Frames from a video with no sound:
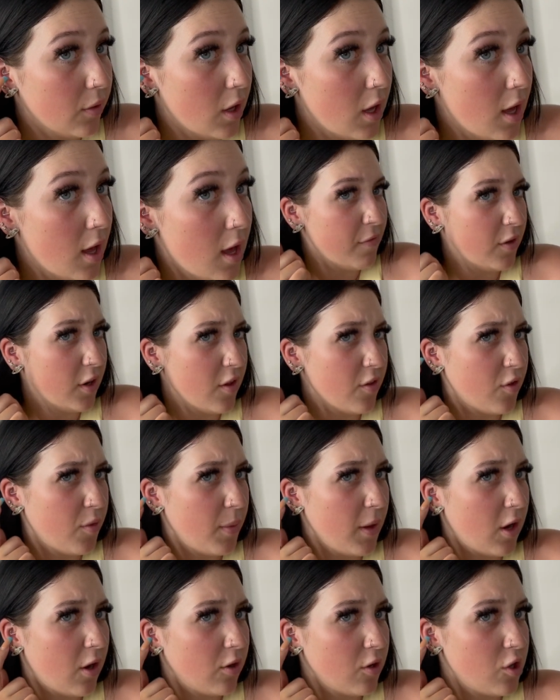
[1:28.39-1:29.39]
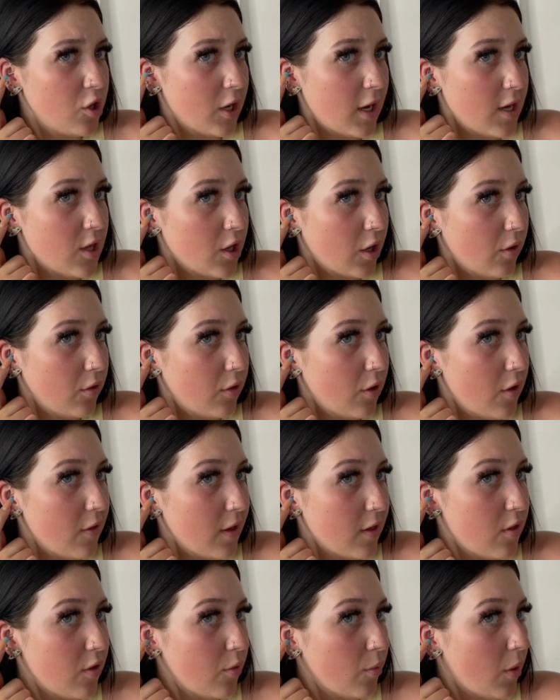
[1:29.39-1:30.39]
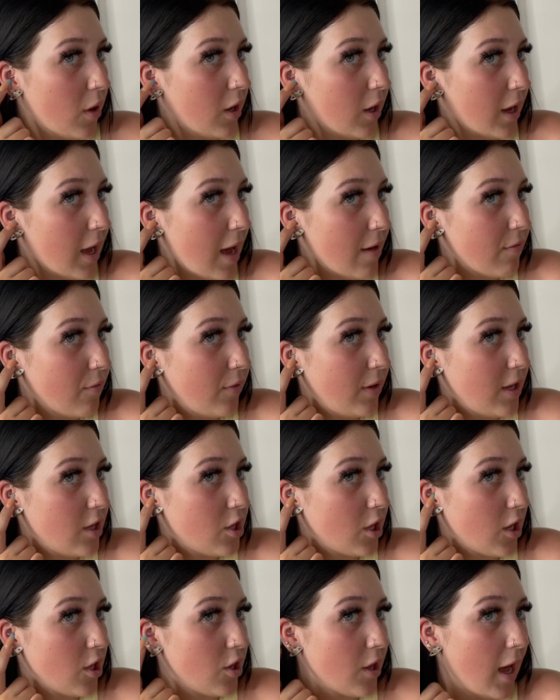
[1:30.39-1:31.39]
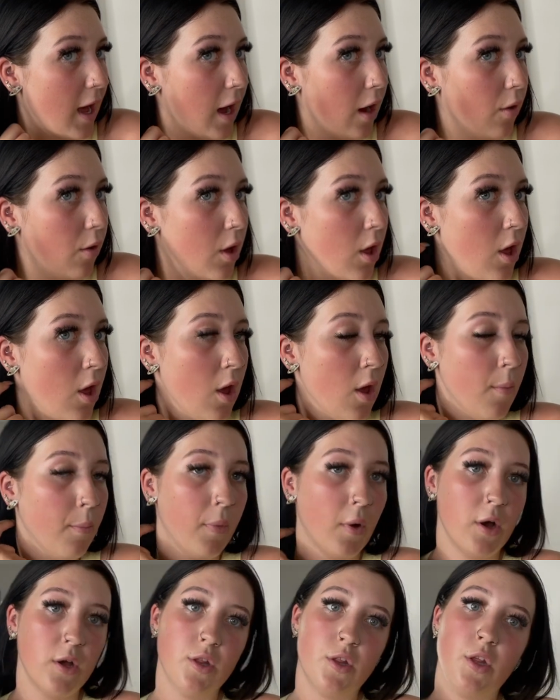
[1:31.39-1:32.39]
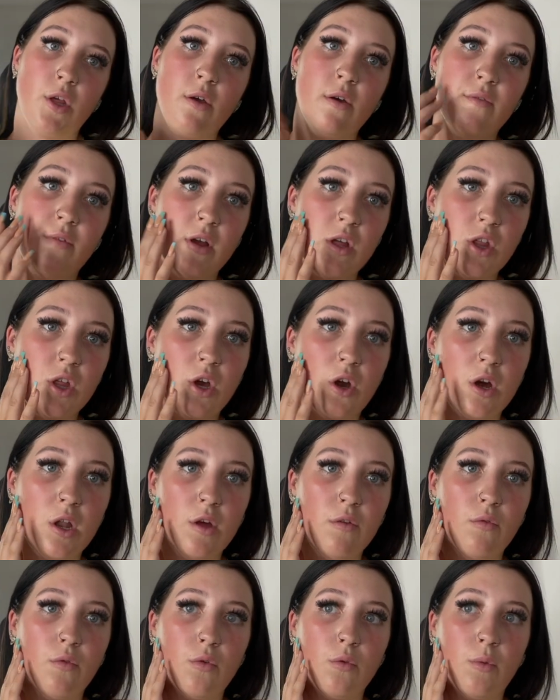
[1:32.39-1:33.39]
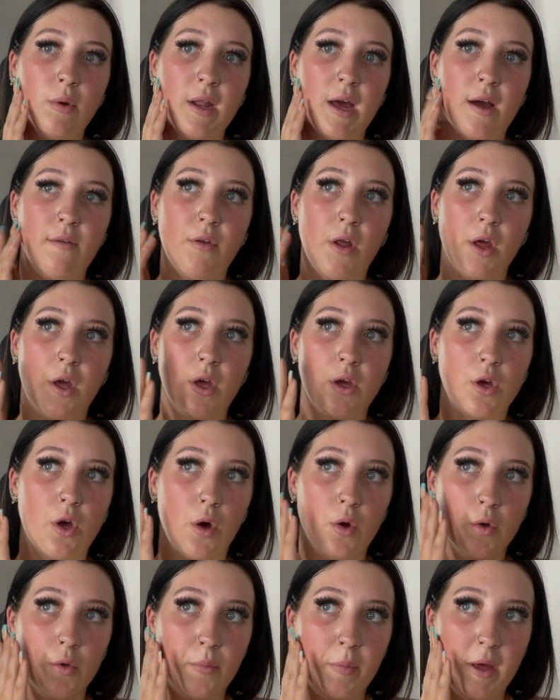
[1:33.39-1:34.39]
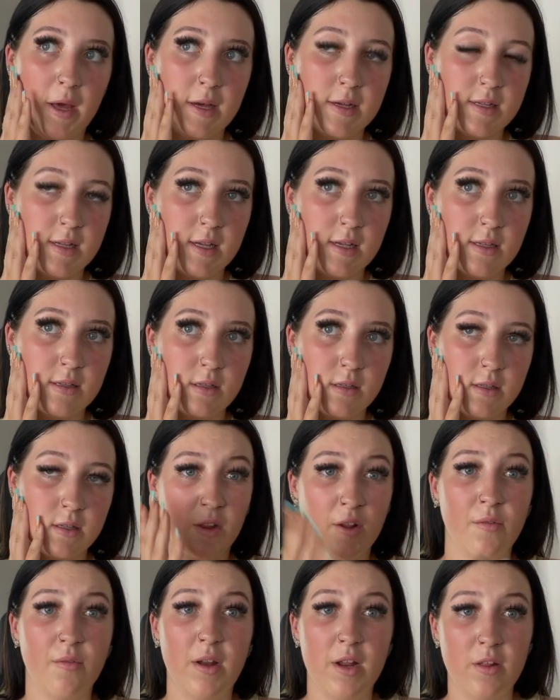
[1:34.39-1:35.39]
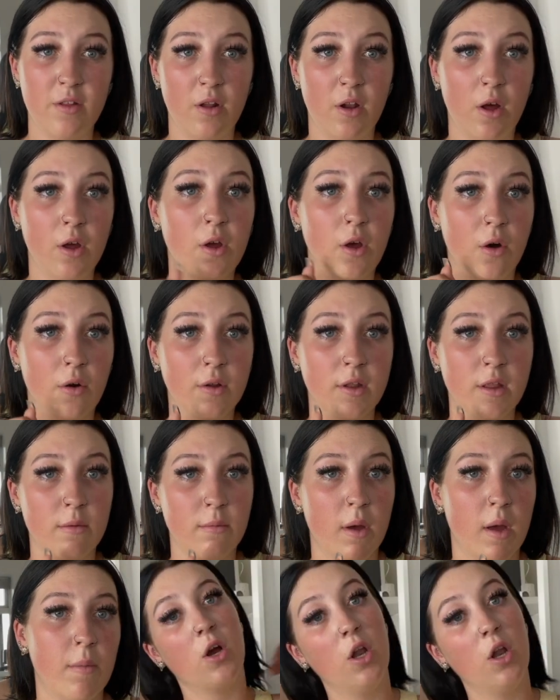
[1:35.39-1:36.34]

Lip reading: I feel like this would be hard to change out though. This is why like I haven't really changed it out. But I do eventually kind of want to have like gold piercings, and I really do like gold at the moment.